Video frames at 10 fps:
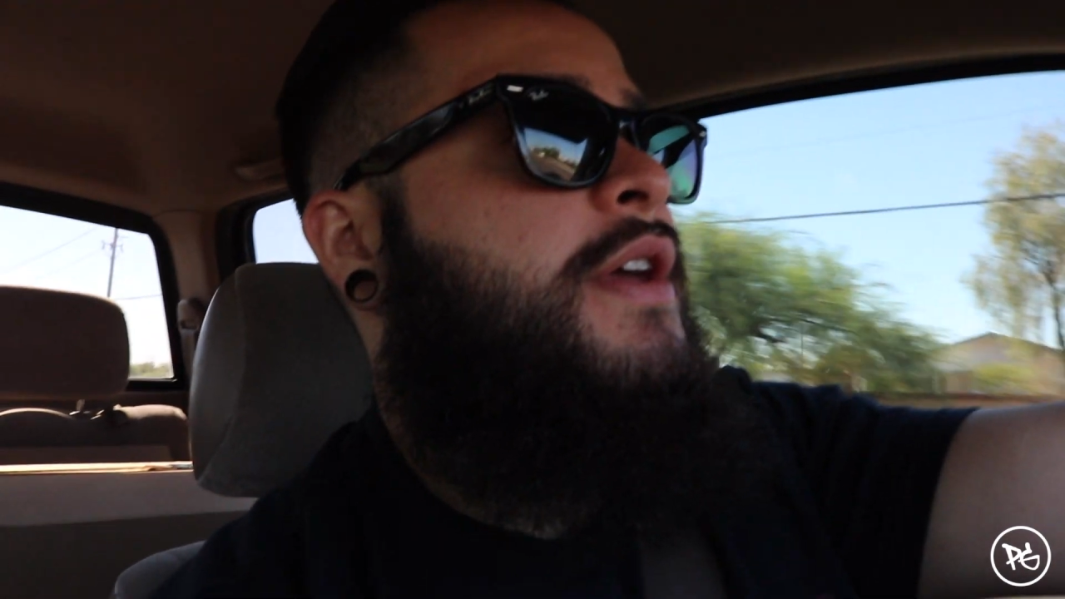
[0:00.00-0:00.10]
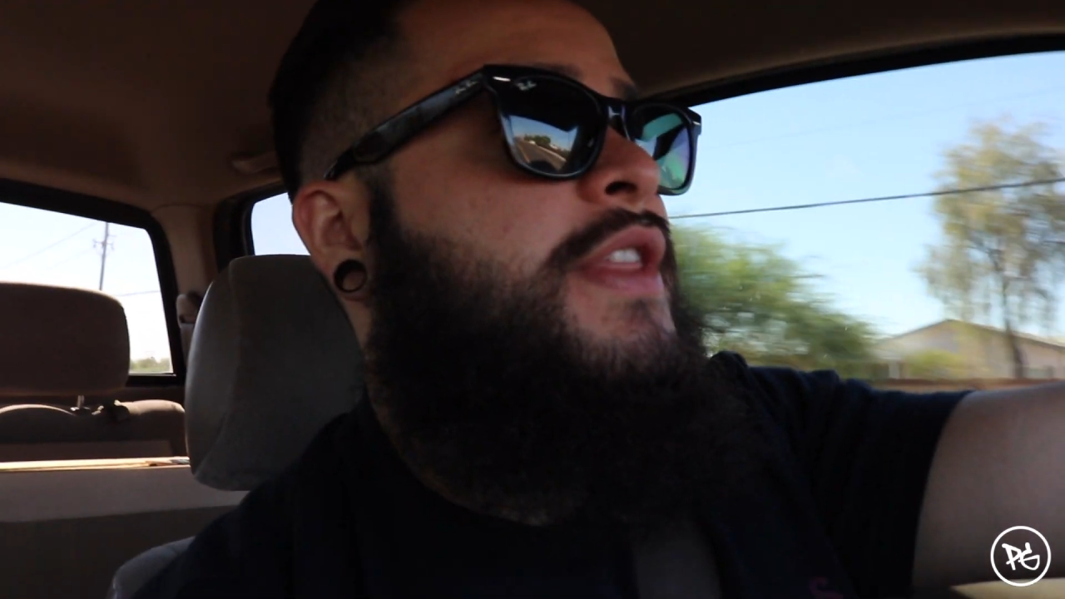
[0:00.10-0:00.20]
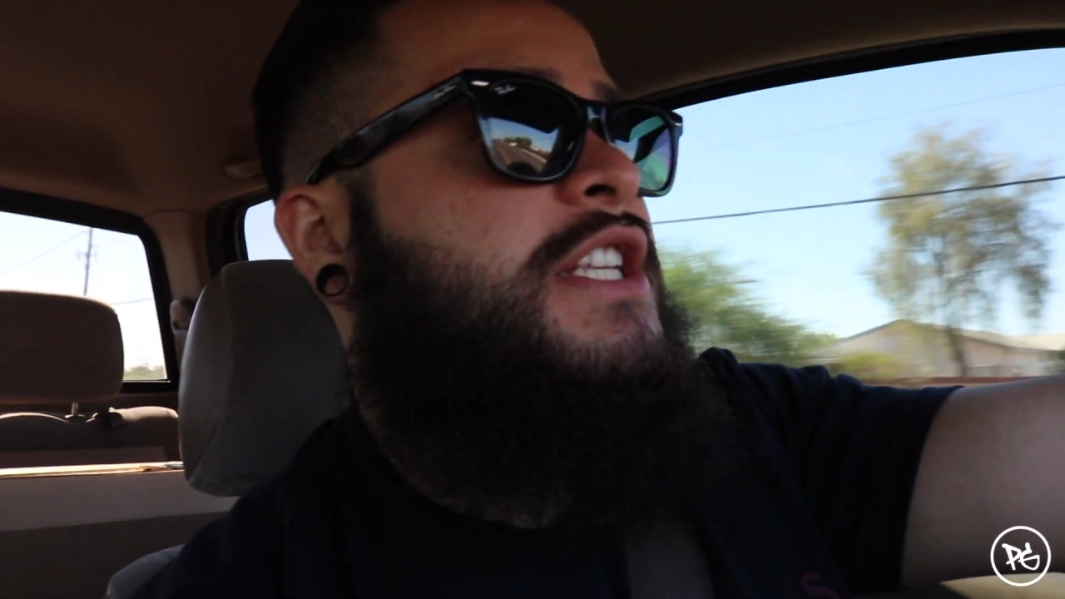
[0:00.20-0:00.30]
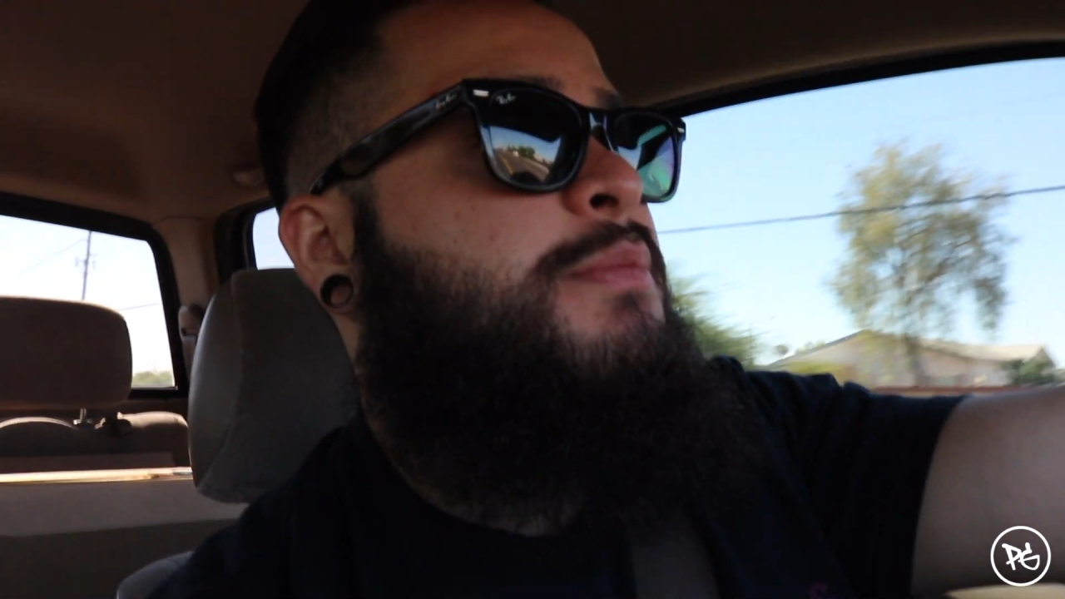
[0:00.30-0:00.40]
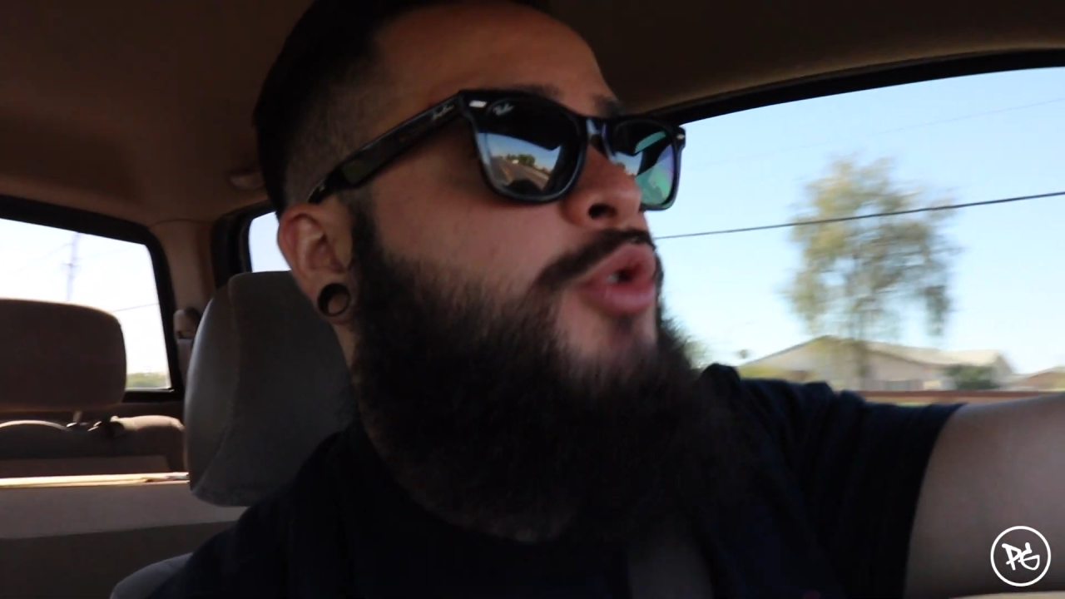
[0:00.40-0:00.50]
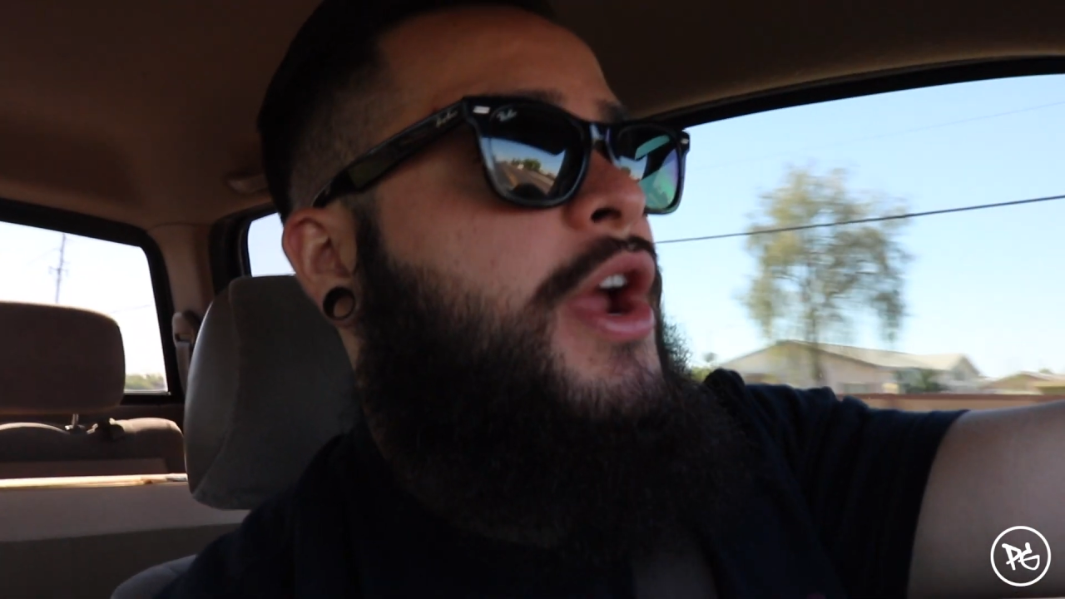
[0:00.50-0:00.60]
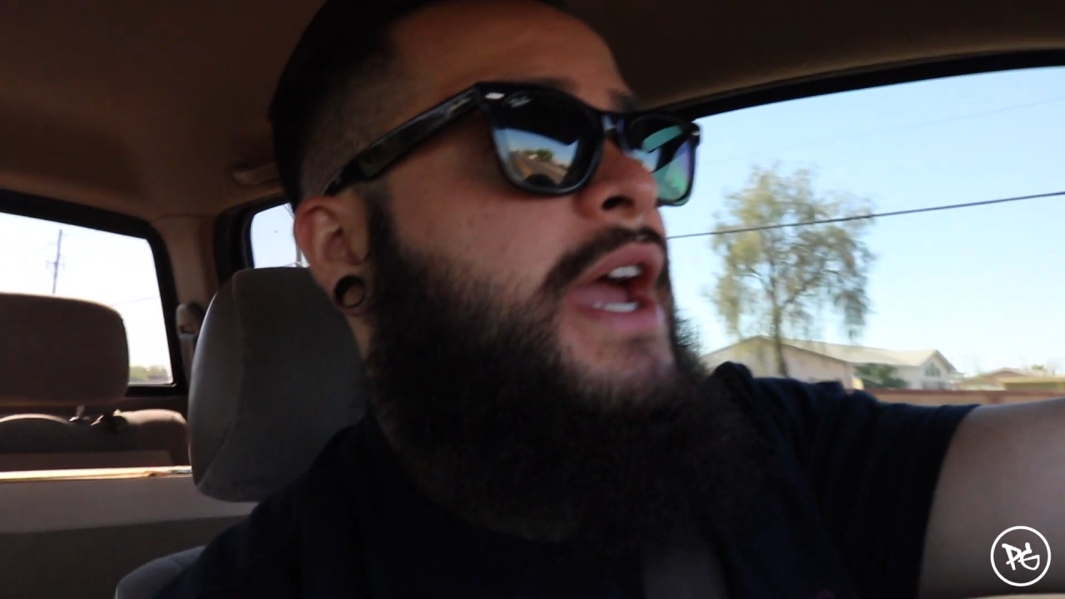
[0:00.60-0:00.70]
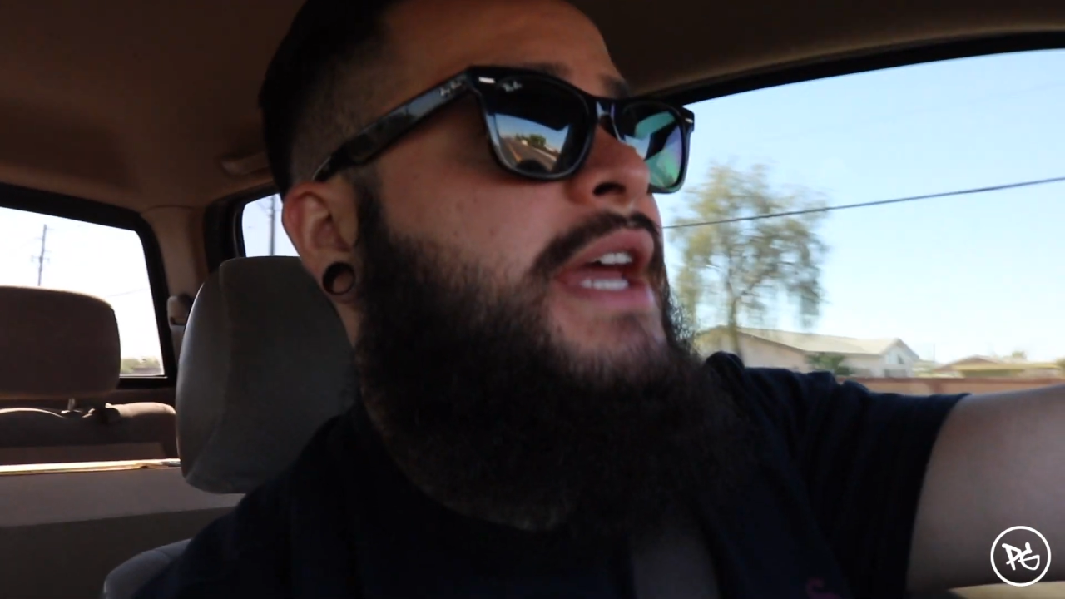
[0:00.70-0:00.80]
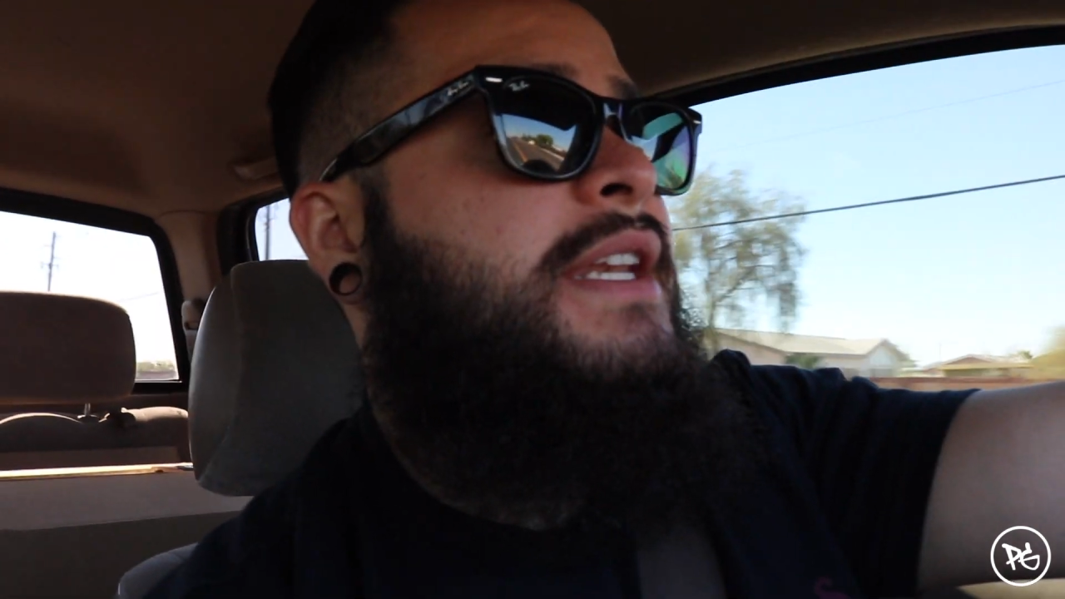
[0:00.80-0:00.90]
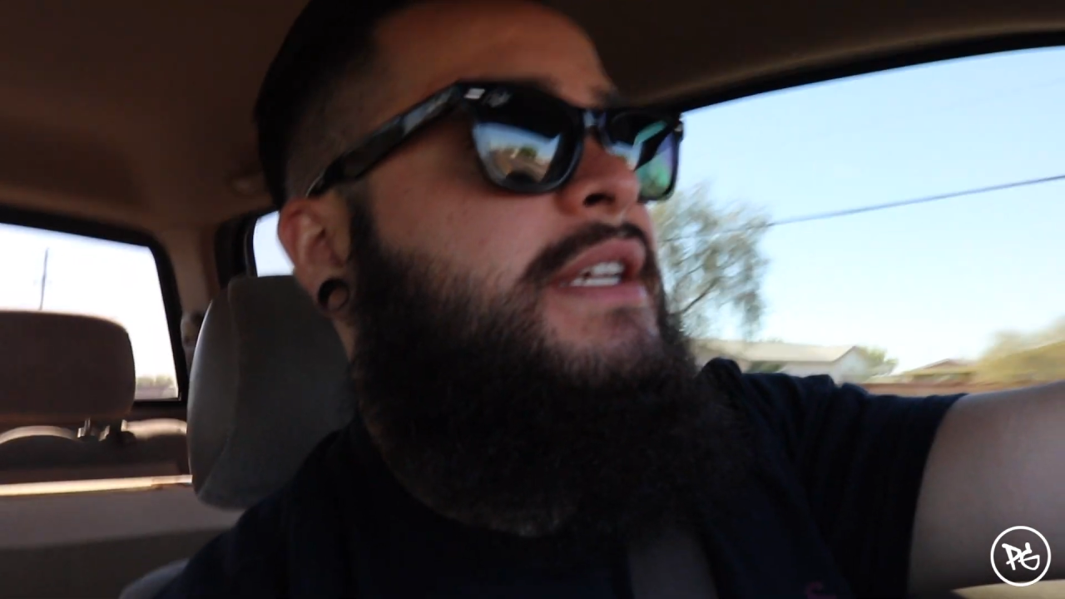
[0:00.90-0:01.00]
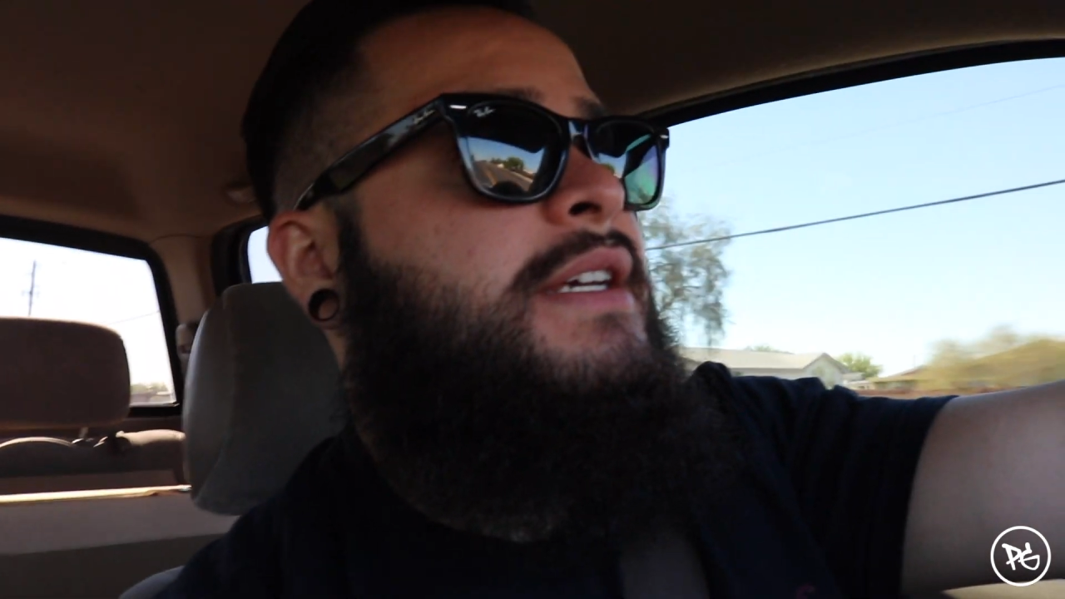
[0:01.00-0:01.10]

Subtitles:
this brand,